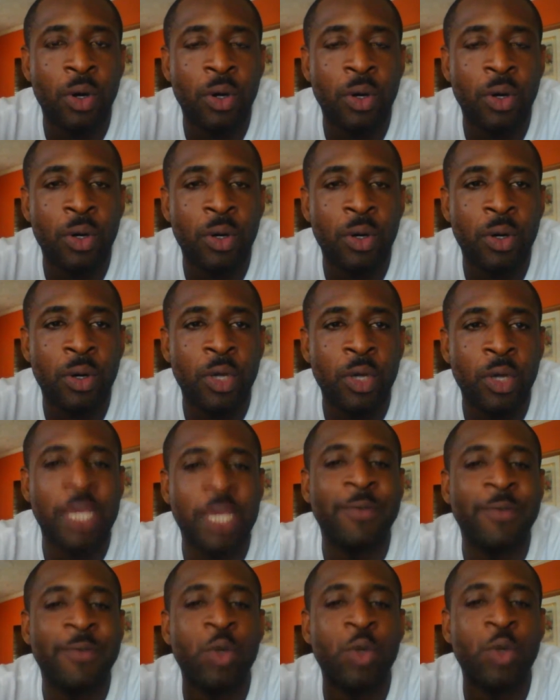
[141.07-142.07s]
or, or
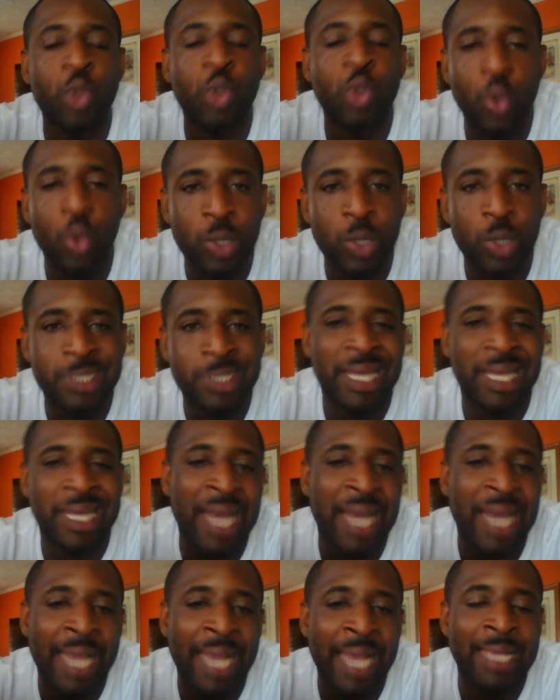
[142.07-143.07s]
give you tools that
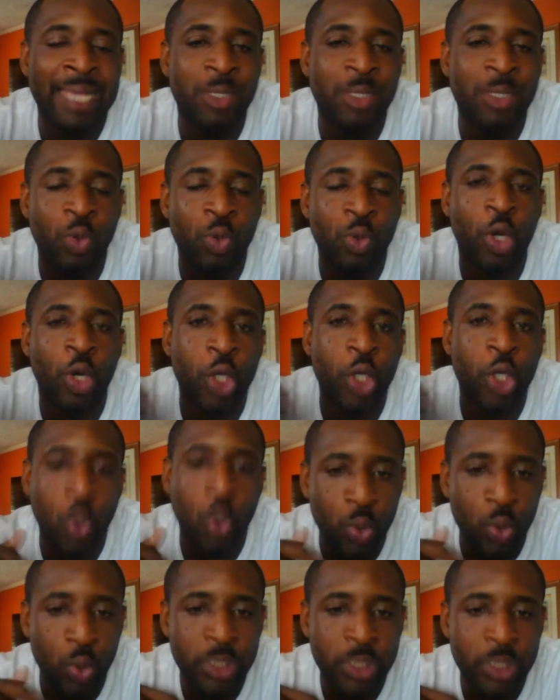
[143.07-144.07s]
I do not
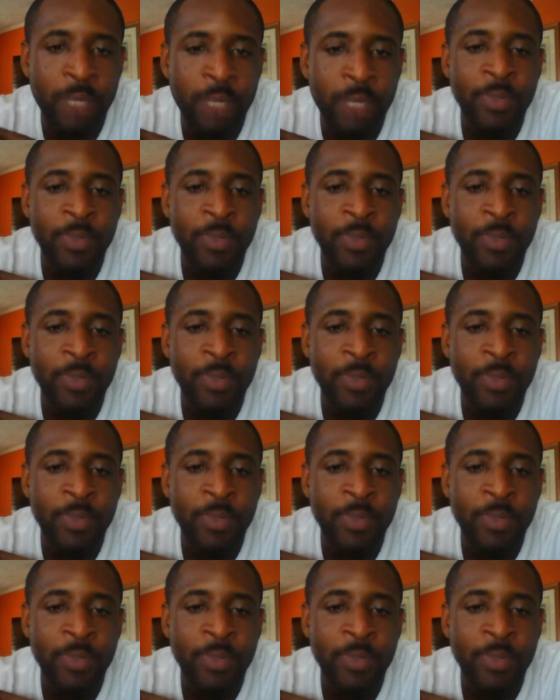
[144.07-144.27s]
use